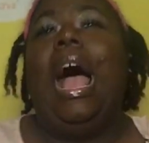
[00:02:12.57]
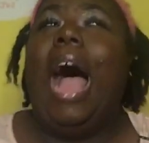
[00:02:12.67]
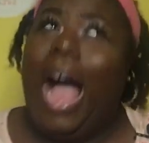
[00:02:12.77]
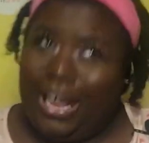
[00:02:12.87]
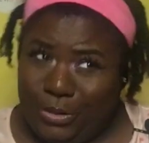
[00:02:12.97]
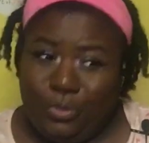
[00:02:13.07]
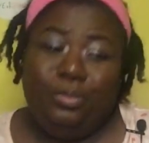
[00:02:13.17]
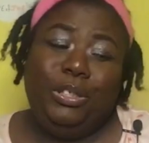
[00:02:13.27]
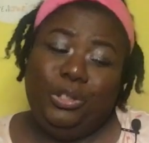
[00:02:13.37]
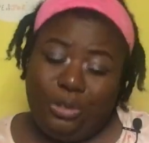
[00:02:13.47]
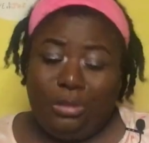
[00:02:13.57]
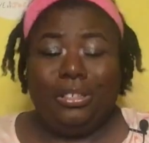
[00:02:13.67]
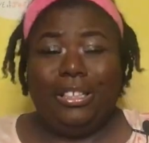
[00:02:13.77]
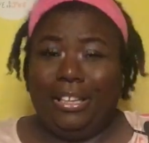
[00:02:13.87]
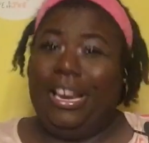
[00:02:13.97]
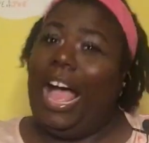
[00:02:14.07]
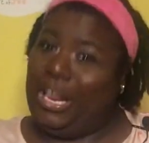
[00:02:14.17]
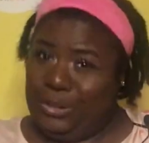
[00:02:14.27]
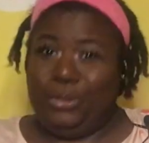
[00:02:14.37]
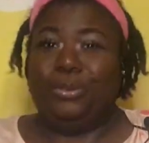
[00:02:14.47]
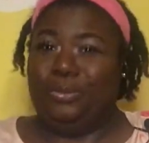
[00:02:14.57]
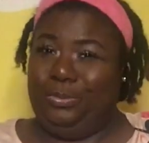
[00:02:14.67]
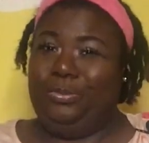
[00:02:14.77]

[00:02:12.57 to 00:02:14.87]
I do be journaling. I do.